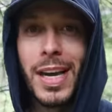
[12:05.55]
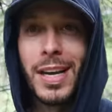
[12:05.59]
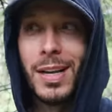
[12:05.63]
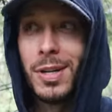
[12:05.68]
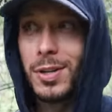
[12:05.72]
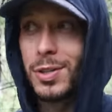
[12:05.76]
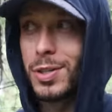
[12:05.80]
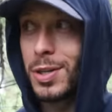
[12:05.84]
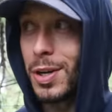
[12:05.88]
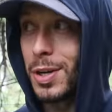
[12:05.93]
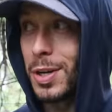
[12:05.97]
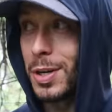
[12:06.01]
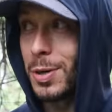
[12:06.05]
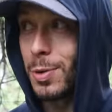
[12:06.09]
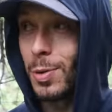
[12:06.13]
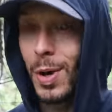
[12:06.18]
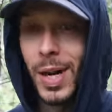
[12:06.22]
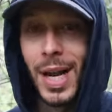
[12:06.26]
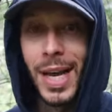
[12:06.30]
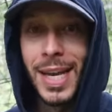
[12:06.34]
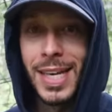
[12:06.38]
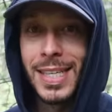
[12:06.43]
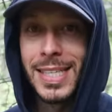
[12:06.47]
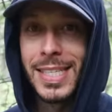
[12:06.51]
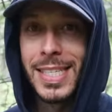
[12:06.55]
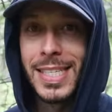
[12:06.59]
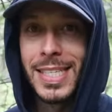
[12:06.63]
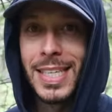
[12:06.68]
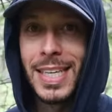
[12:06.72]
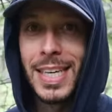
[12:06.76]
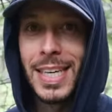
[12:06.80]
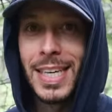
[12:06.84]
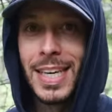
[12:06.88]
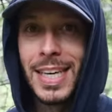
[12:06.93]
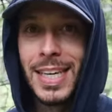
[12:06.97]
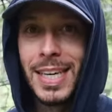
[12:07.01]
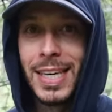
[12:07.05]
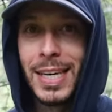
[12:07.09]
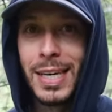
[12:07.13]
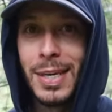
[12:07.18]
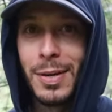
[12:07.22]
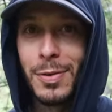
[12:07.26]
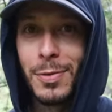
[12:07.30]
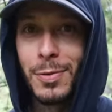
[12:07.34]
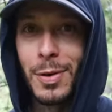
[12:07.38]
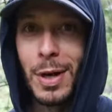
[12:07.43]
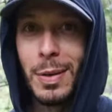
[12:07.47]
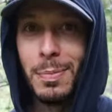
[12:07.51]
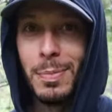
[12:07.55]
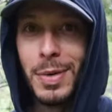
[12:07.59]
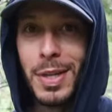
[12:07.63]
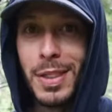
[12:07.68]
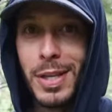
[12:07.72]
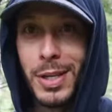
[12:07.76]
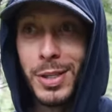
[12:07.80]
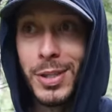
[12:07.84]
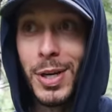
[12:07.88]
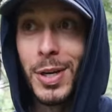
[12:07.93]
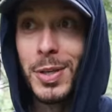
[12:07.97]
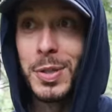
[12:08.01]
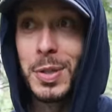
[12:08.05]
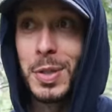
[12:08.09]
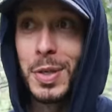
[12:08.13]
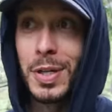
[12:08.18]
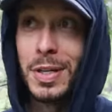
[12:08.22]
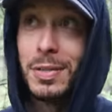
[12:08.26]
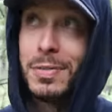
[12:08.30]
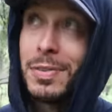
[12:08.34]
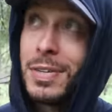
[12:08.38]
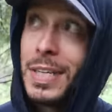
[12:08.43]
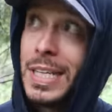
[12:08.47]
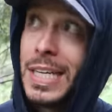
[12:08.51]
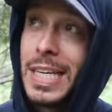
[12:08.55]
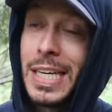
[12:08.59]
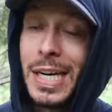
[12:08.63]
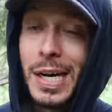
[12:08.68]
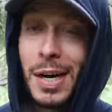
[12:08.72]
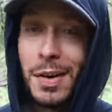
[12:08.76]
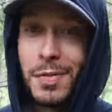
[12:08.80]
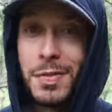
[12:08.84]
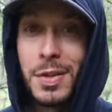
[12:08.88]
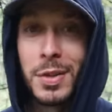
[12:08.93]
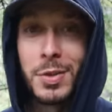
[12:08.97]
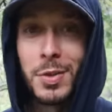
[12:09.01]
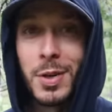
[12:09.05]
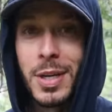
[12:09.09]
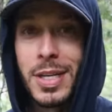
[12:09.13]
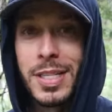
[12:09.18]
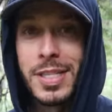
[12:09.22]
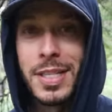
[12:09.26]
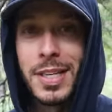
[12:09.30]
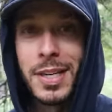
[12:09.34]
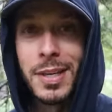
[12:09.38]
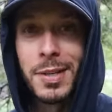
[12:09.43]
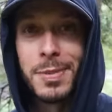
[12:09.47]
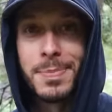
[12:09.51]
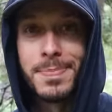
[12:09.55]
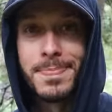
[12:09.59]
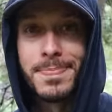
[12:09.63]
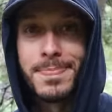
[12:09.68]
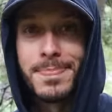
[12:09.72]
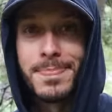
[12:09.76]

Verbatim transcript: and I'll show you what I can see from the shelter of, of the trees here.